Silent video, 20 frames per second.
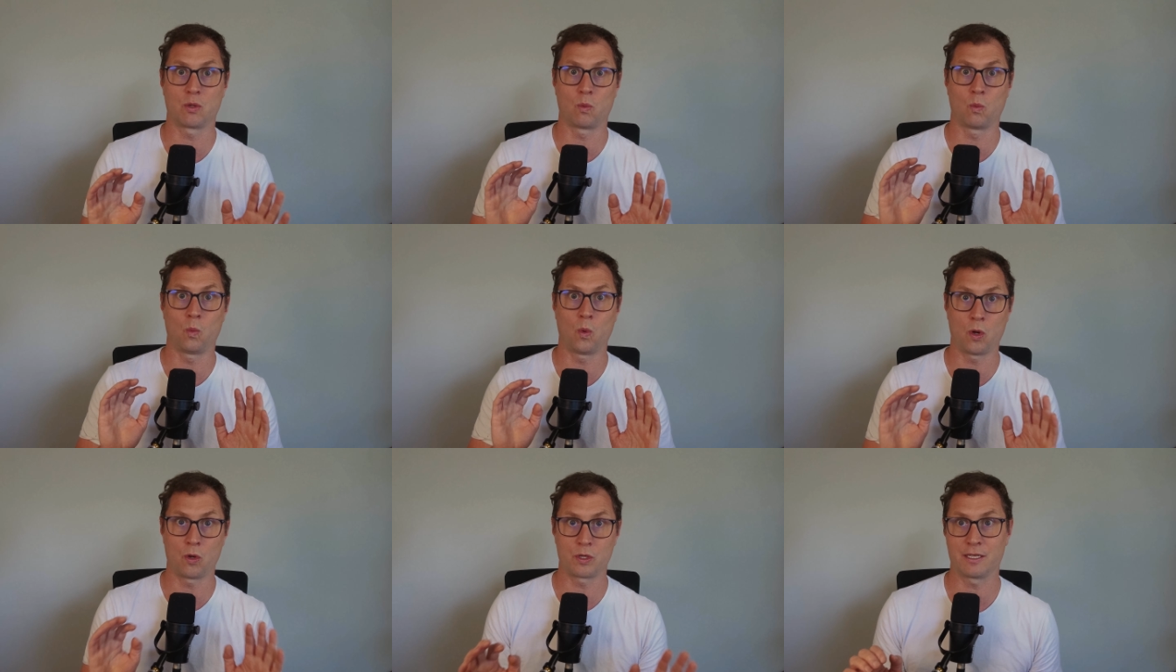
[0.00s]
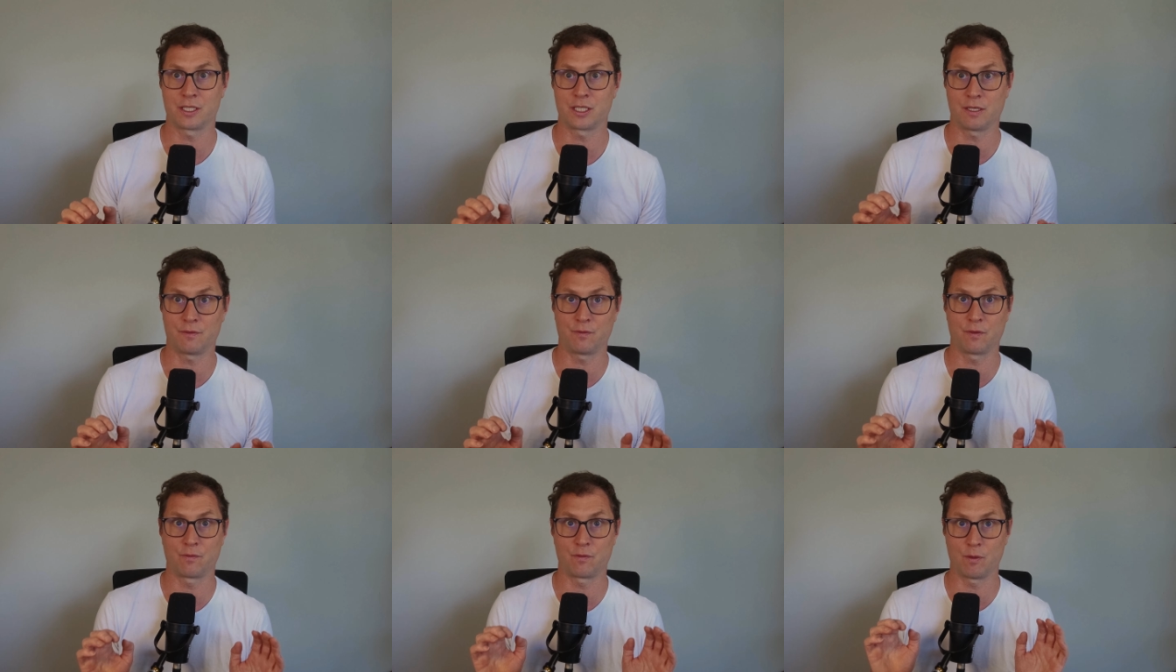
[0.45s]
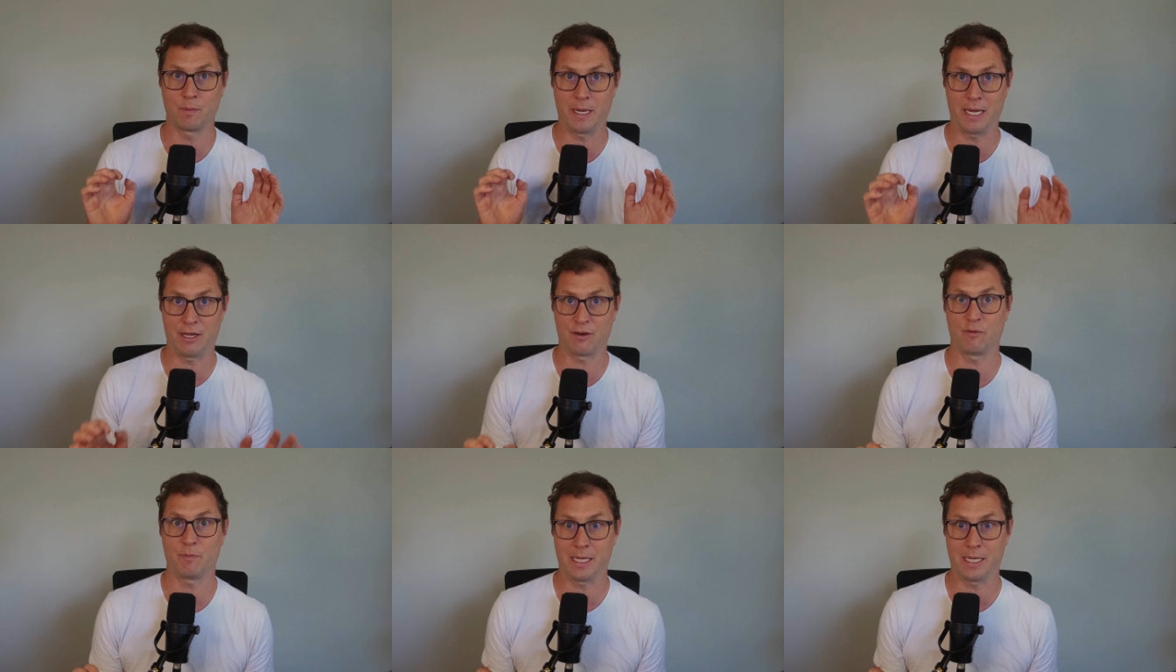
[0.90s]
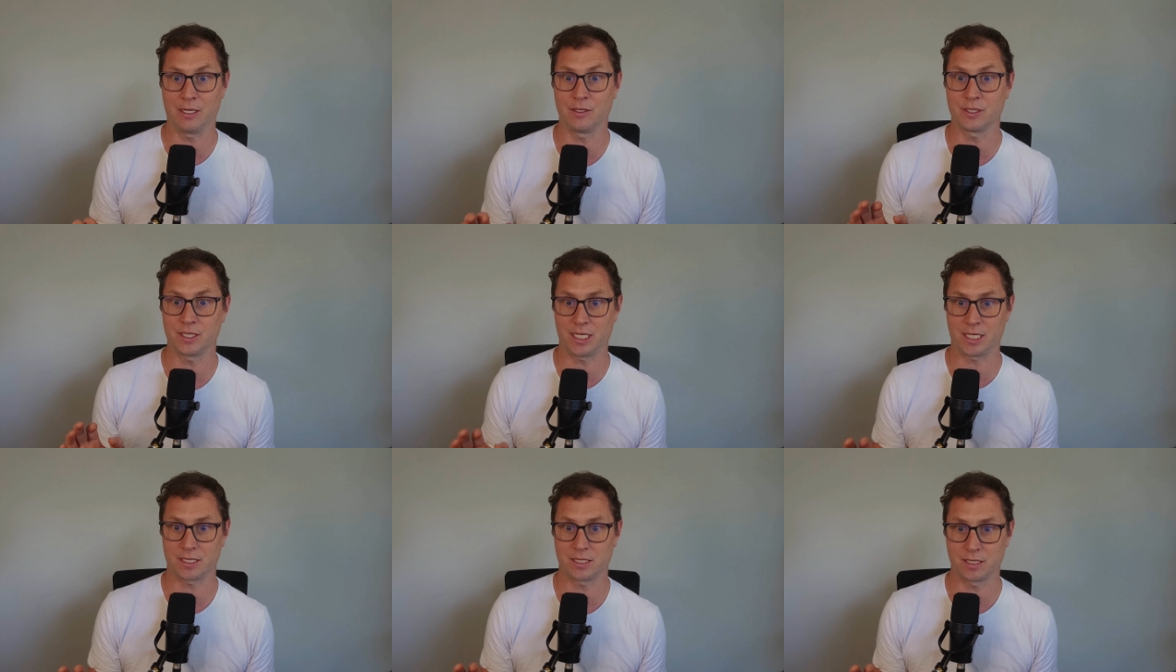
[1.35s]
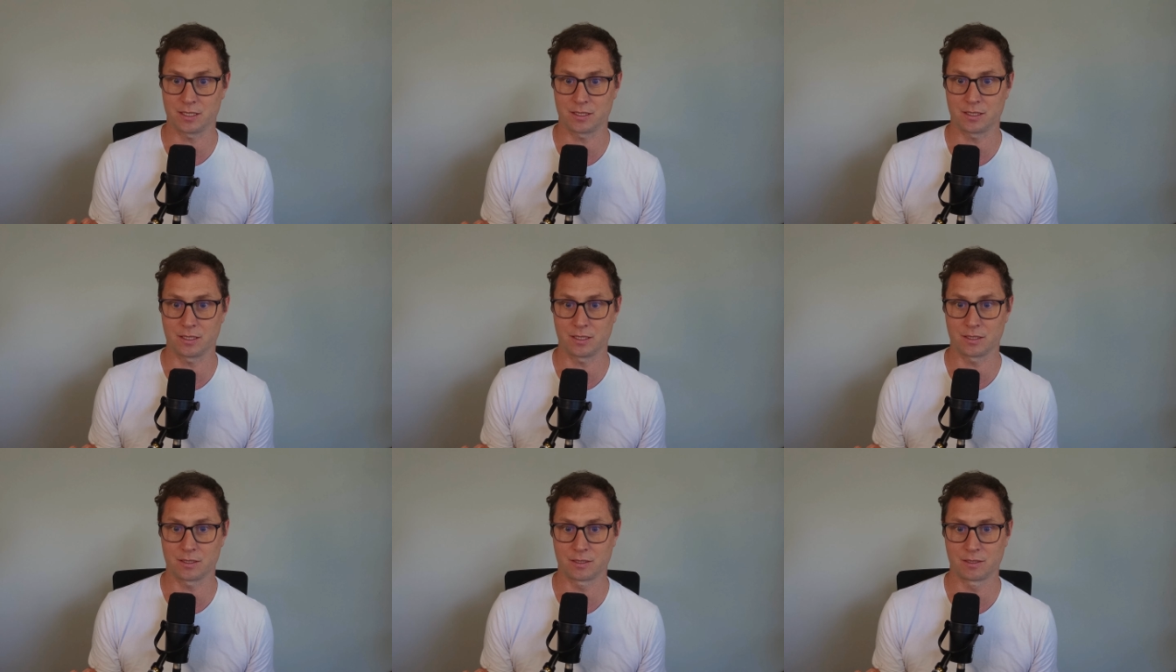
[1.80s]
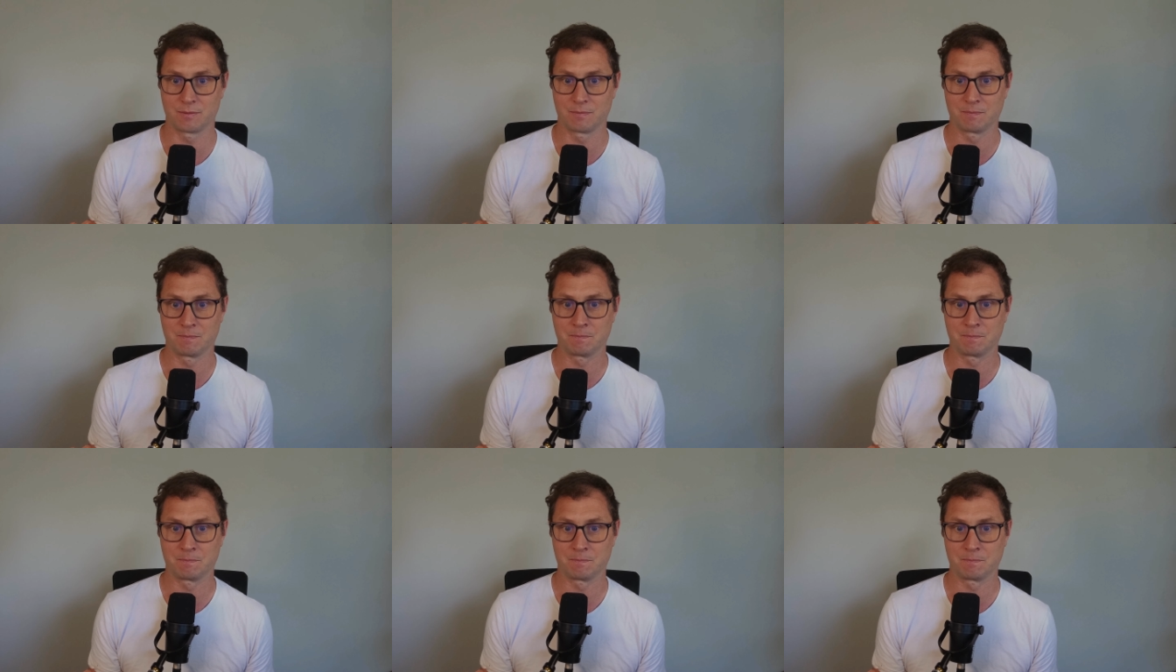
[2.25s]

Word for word: won't suffer from out-of-bounds accesses.